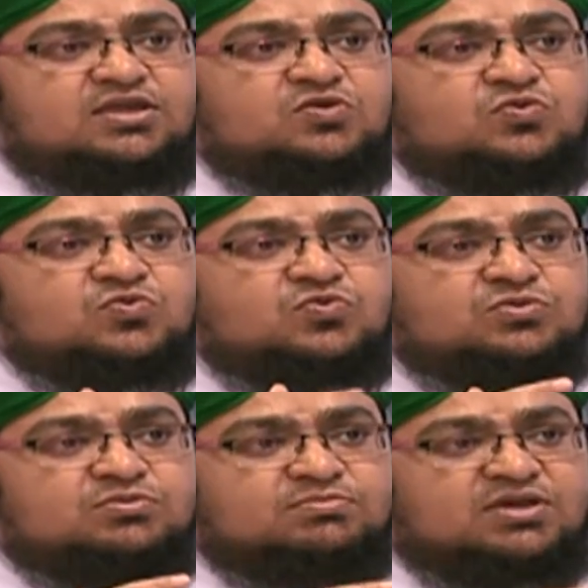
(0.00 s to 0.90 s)
do
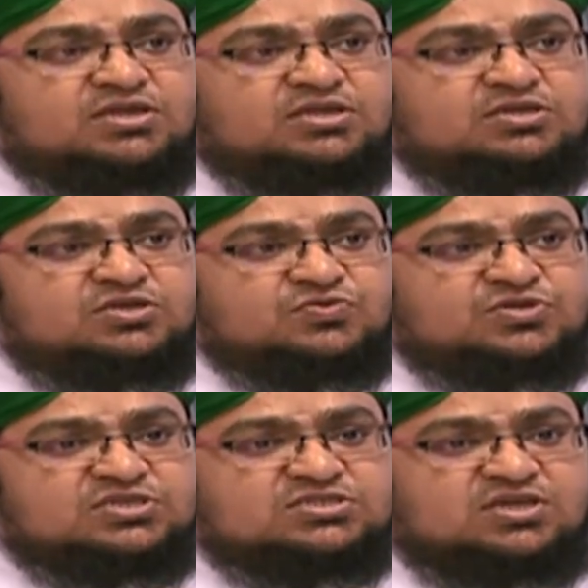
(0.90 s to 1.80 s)
my
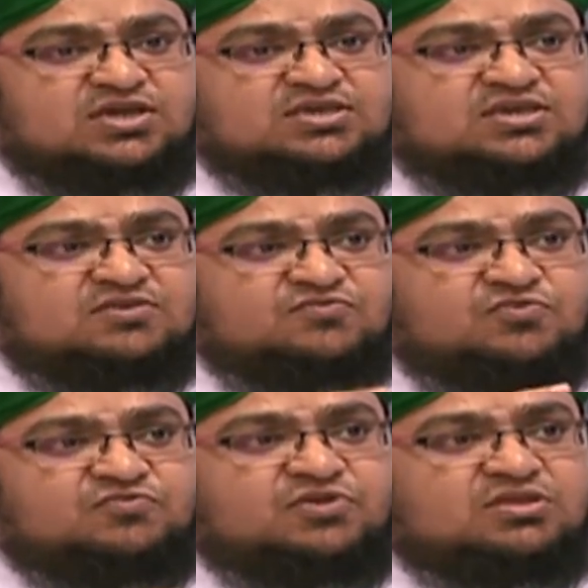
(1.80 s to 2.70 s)
duties, I can
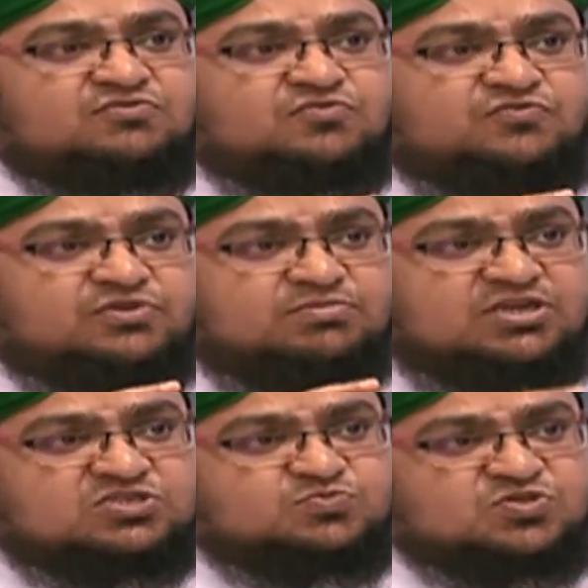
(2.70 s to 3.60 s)
fulfill my
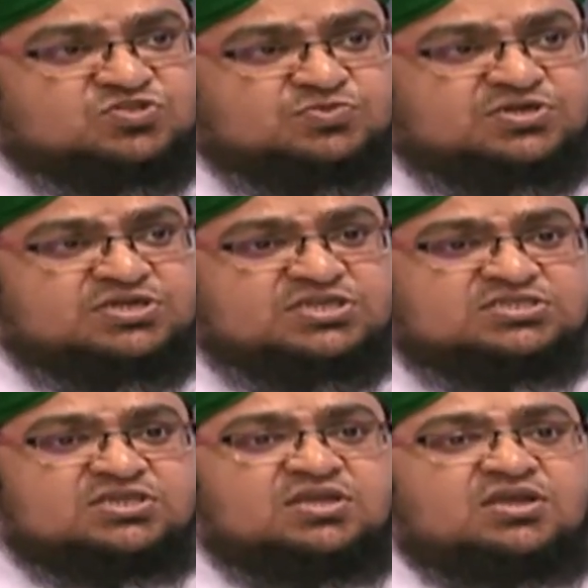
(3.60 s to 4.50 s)

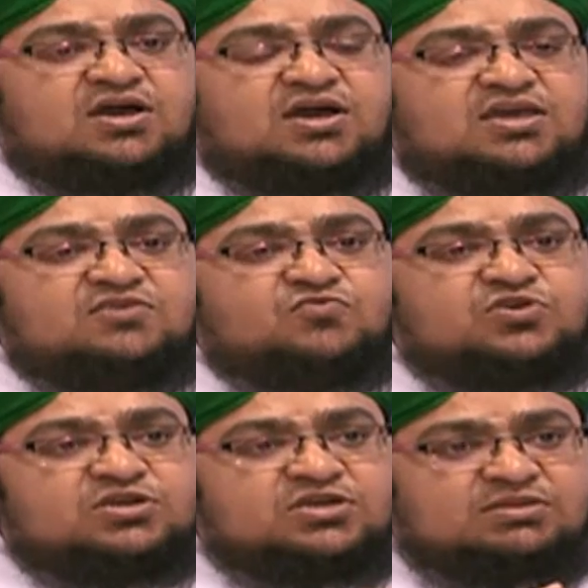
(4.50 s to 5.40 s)
responsibilities. I would
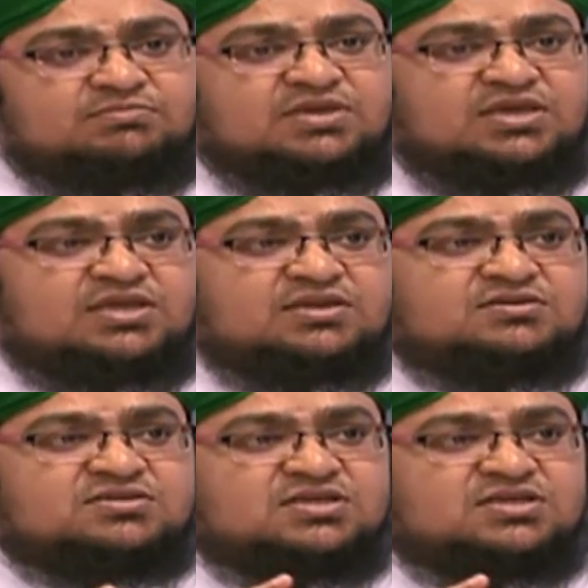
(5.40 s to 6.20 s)
remain